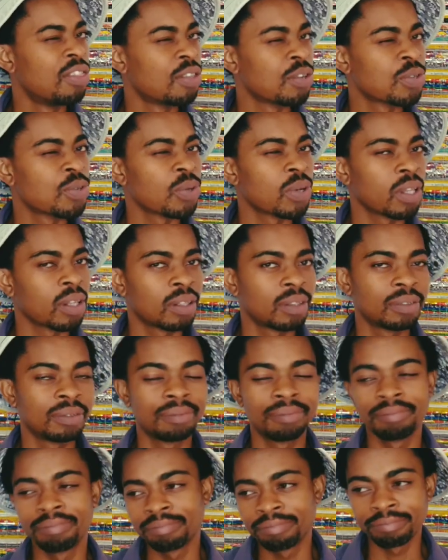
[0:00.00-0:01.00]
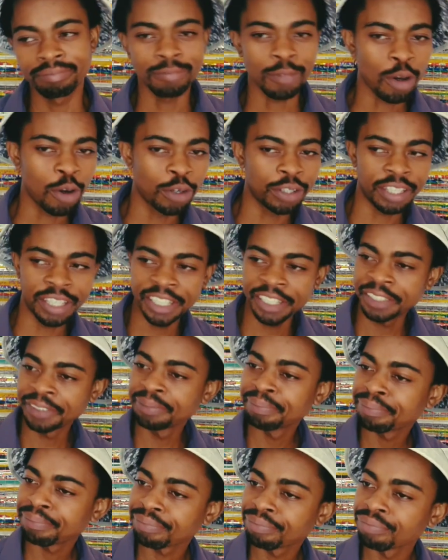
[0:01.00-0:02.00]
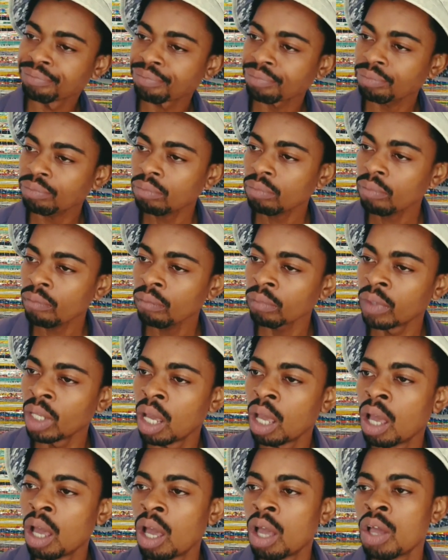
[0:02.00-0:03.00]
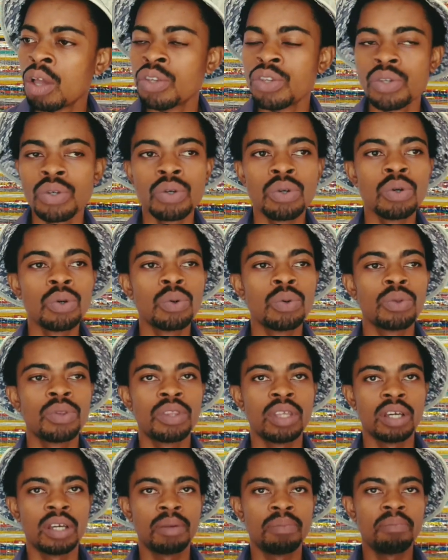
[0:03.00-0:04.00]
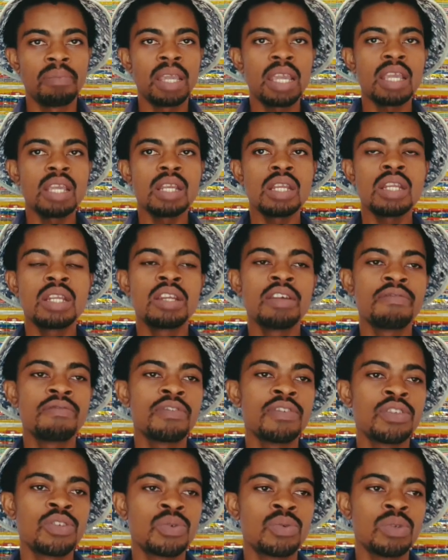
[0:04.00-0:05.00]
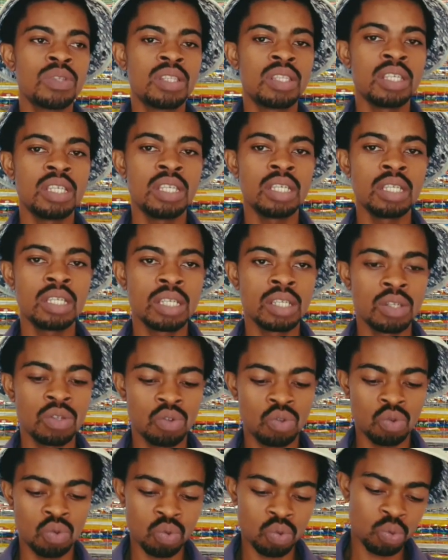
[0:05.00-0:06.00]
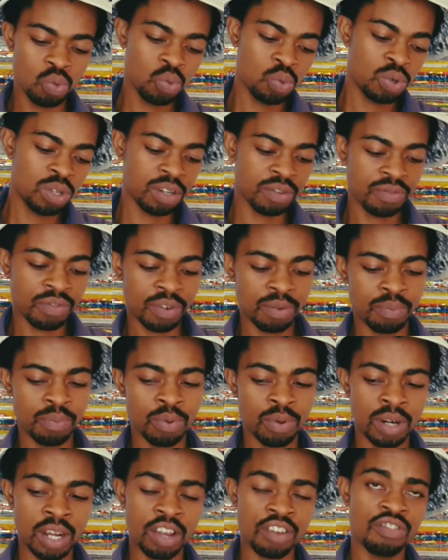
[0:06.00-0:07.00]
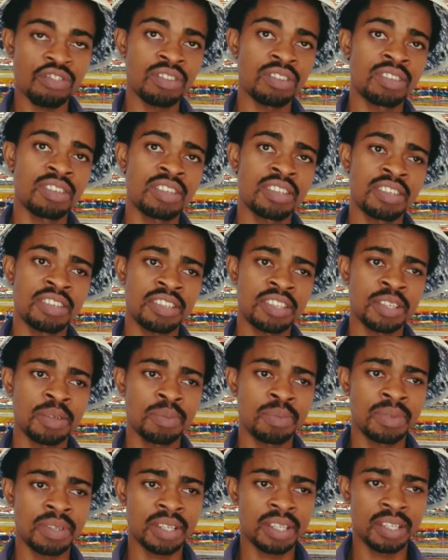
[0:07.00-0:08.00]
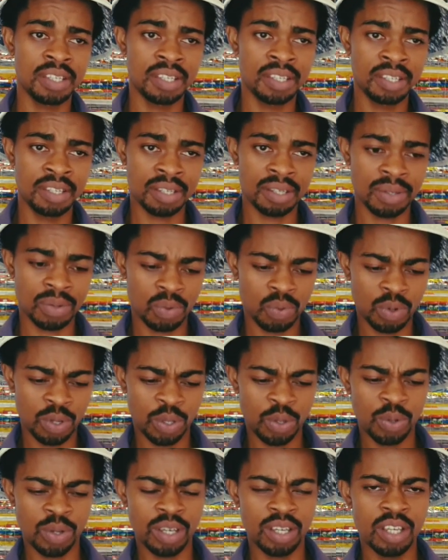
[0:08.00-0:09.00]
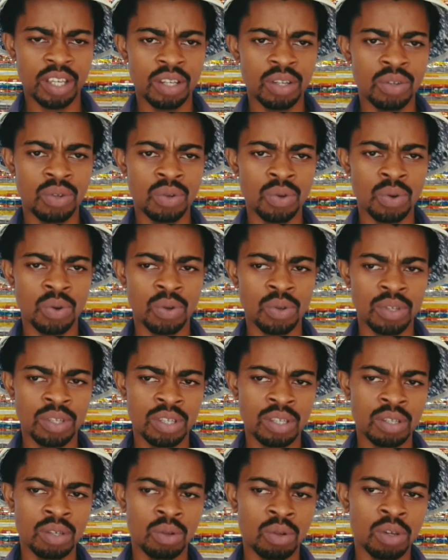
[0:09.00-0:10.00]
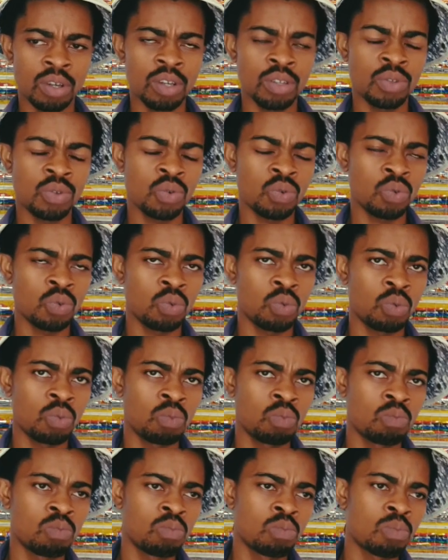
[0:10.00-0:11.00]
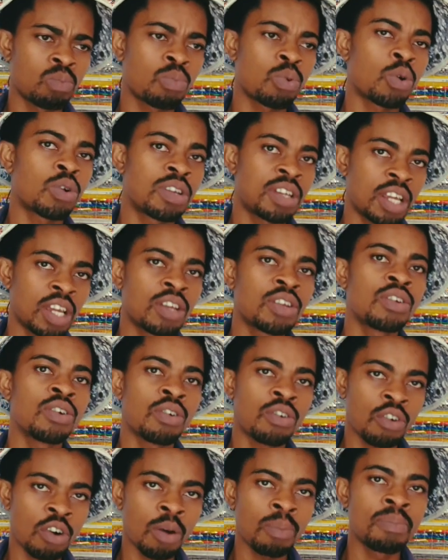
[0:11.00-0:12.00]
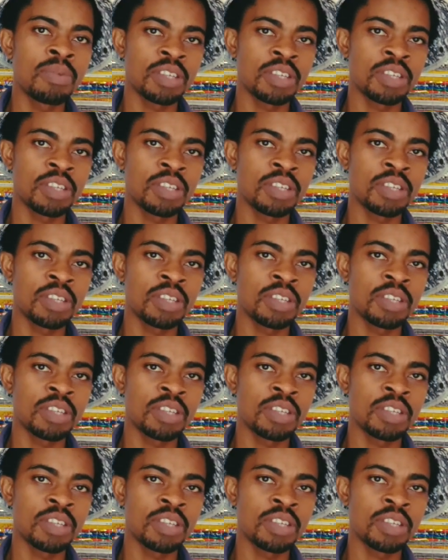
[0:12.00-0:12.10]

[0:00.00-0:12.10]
the soil, in. So the main difference with these two different production systems is when you're indoors, you're looking to protect your crop